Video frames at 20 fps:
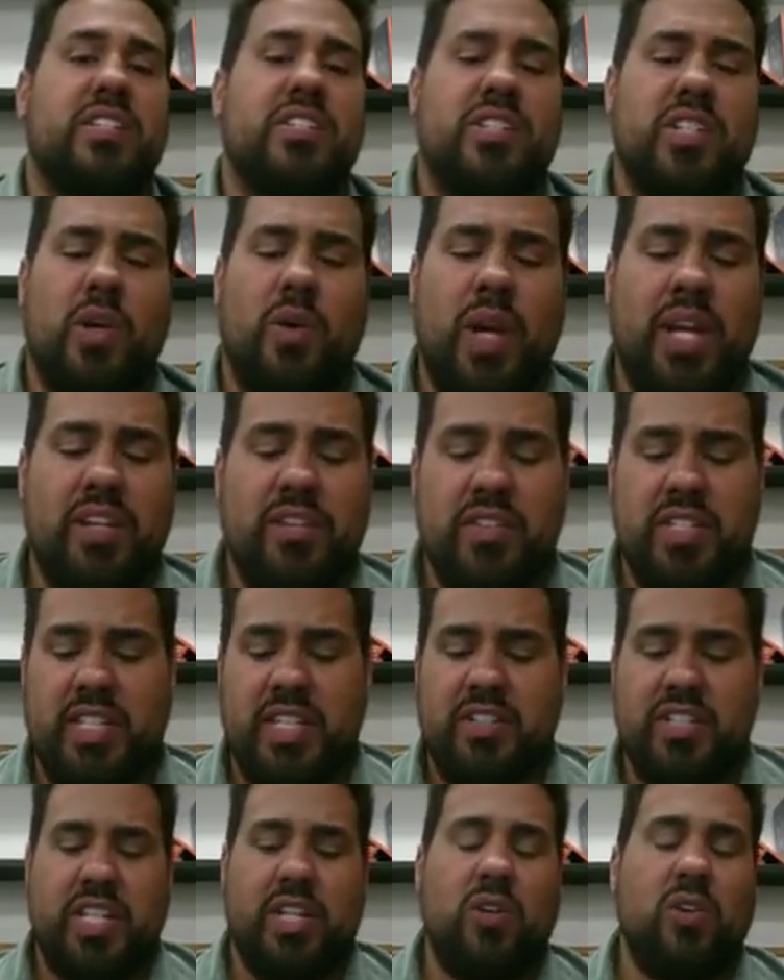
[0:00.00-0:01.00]
And so I use
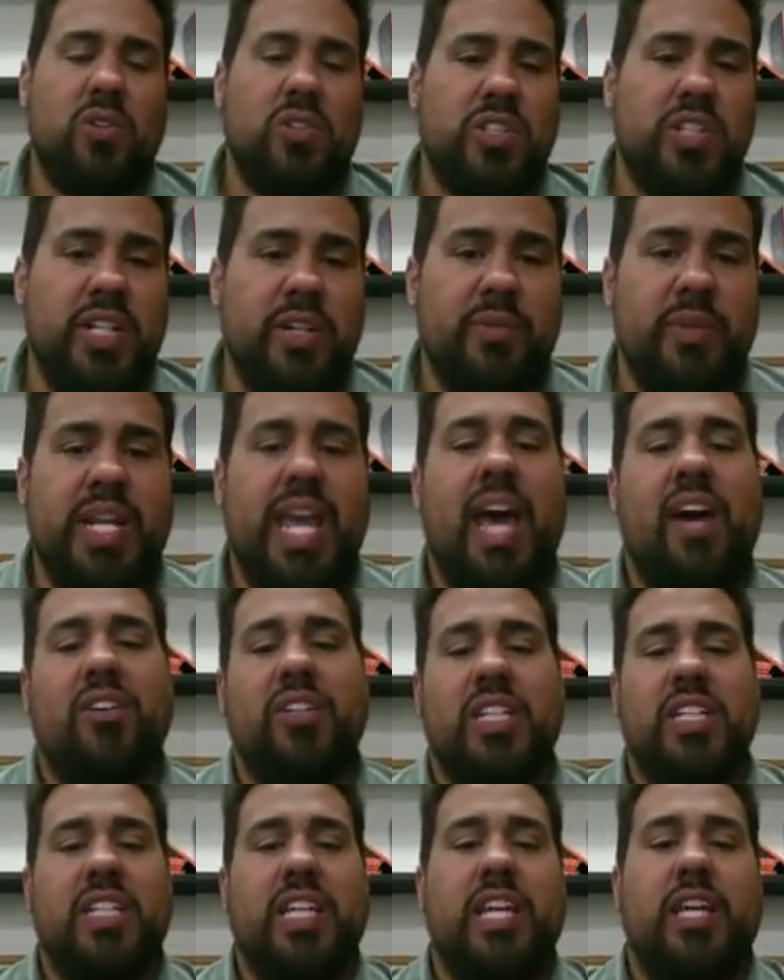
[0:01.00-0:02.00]
things like alternate
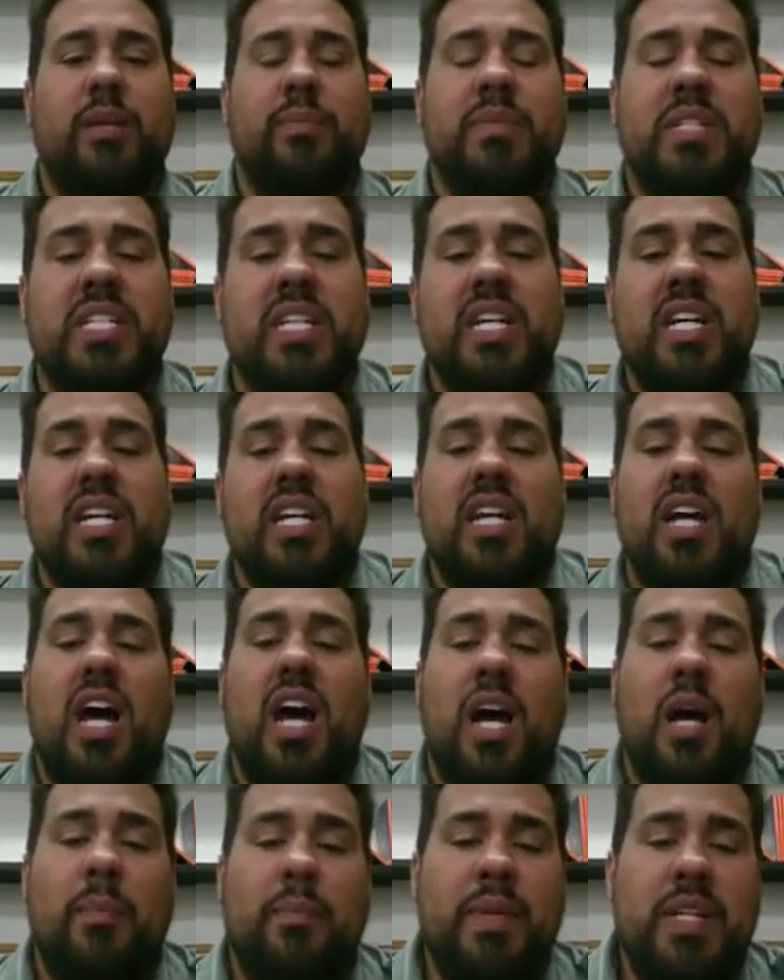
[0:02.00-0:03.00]
reality games
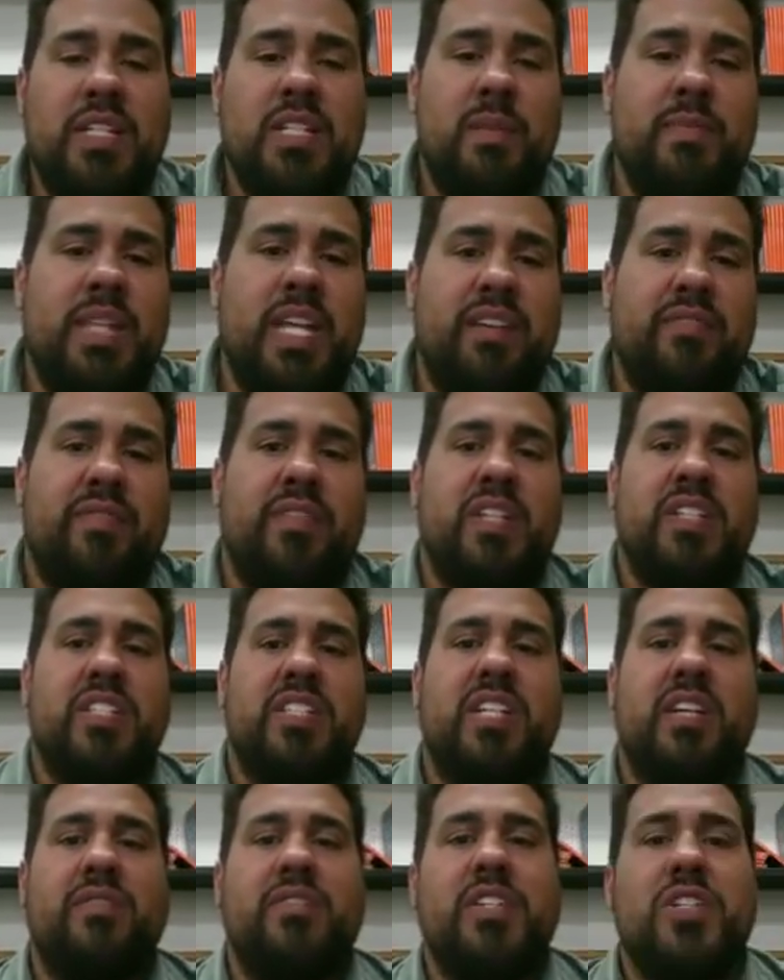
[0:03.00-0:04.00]
and some of that fun
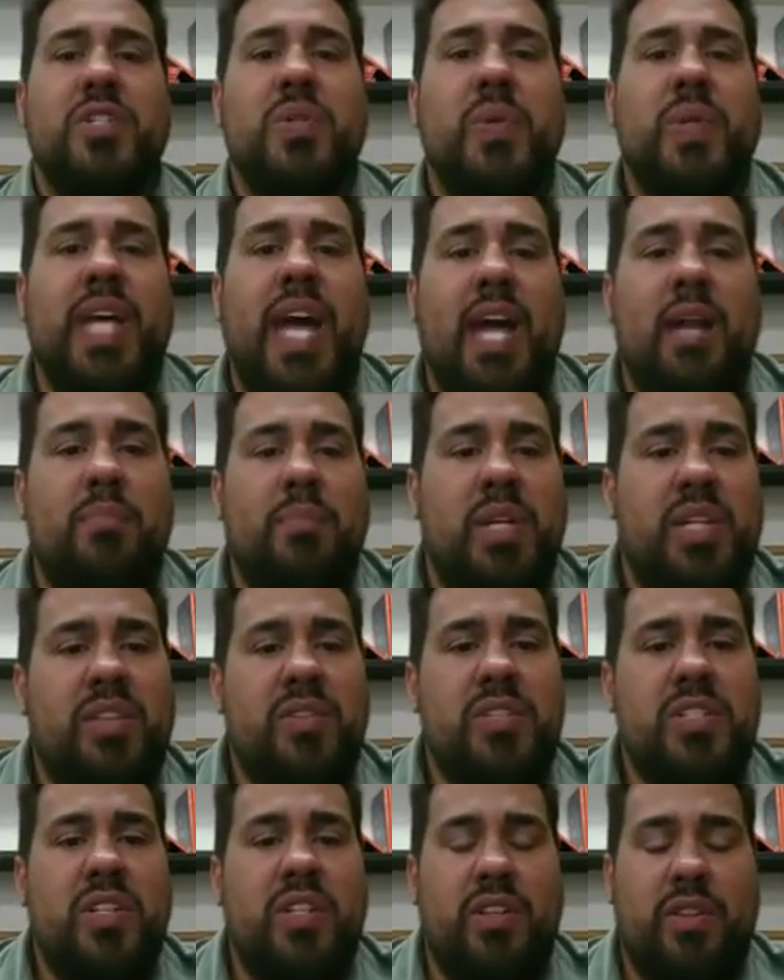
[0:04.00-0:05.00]
stuff to do that. But
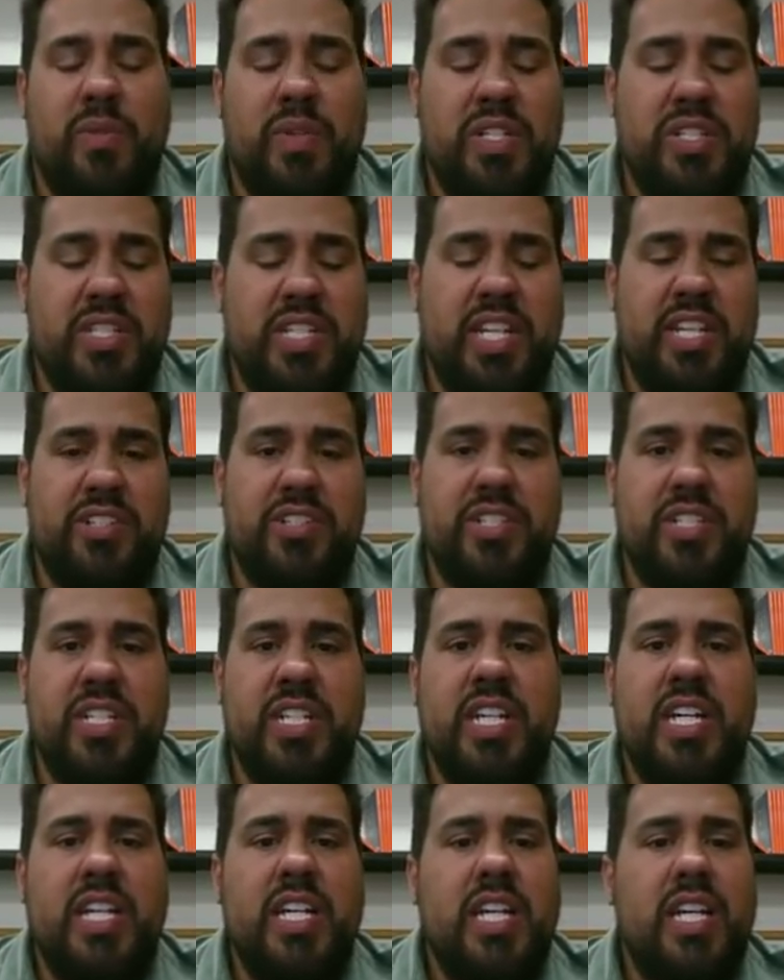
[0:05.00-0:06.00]
those are the three stages.